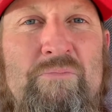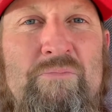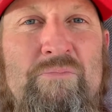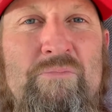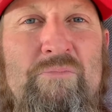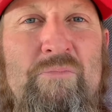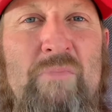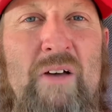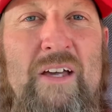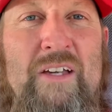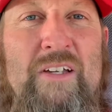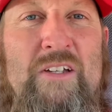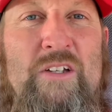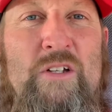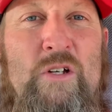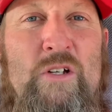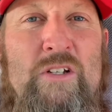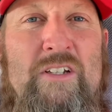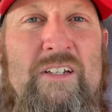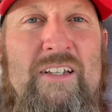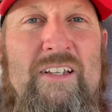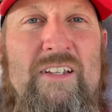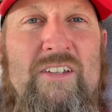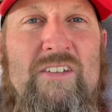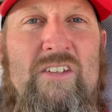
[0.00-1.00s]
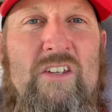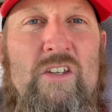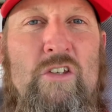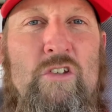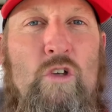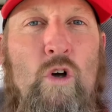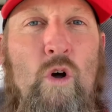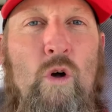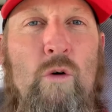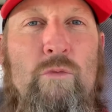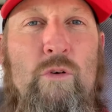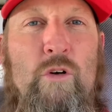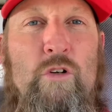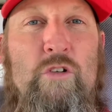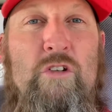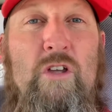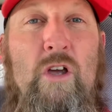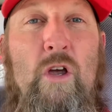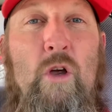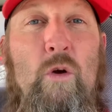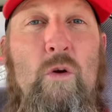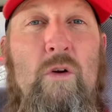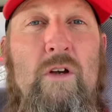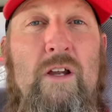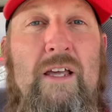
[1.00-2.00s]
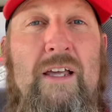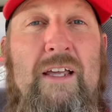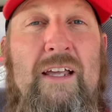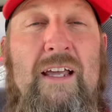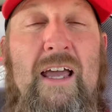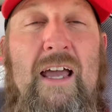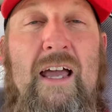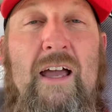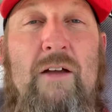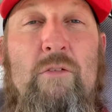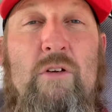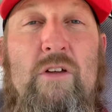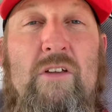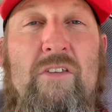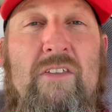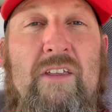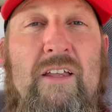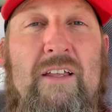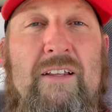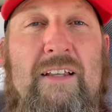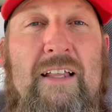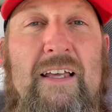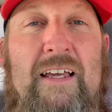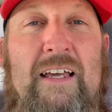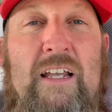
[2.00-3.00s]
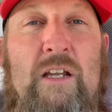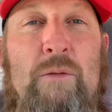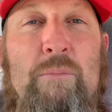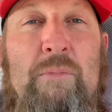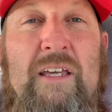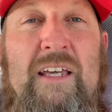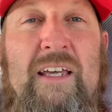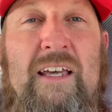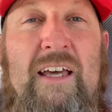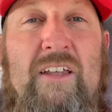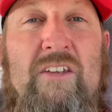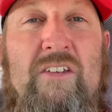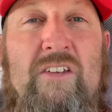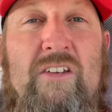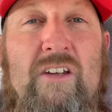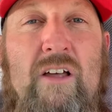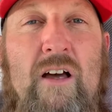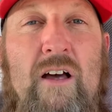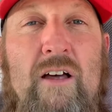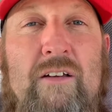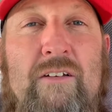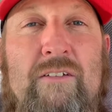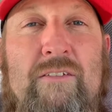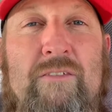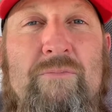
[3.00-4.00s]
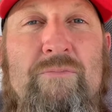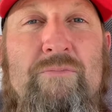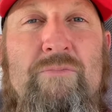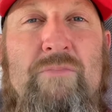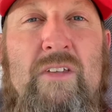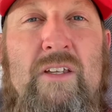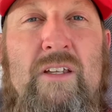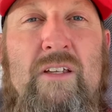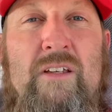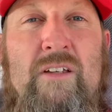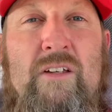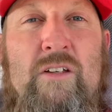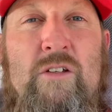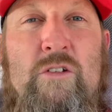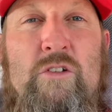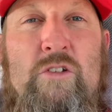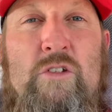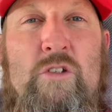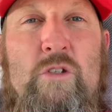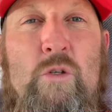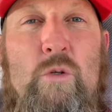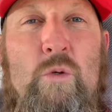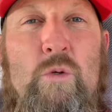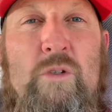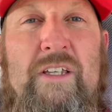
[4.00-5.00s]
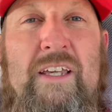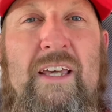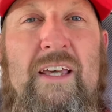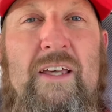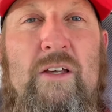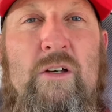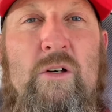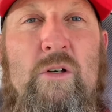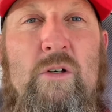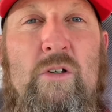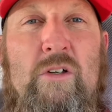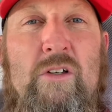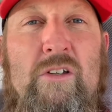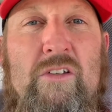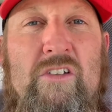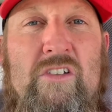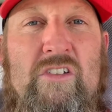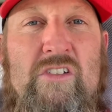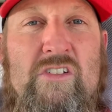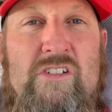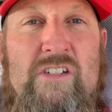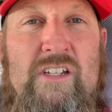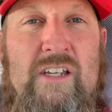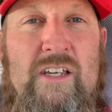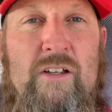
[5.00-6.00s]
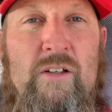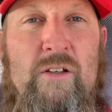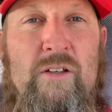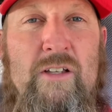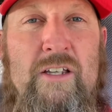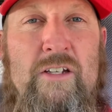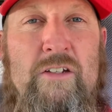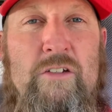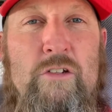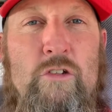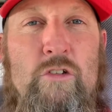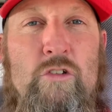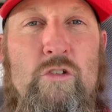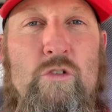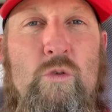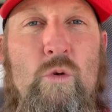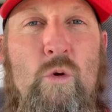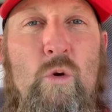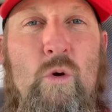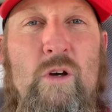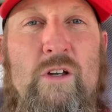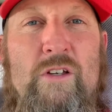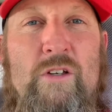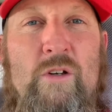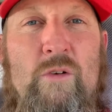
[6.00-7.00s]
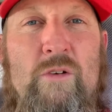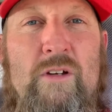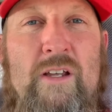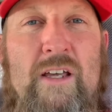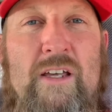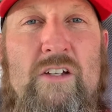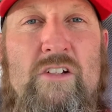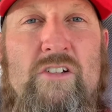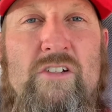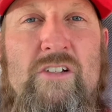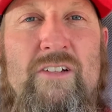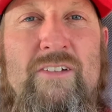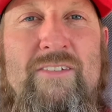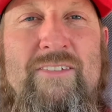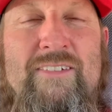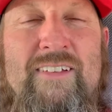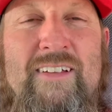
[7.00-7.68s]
My goodness is overturning everything the enemy has done to kill, steal, and destroy your nation.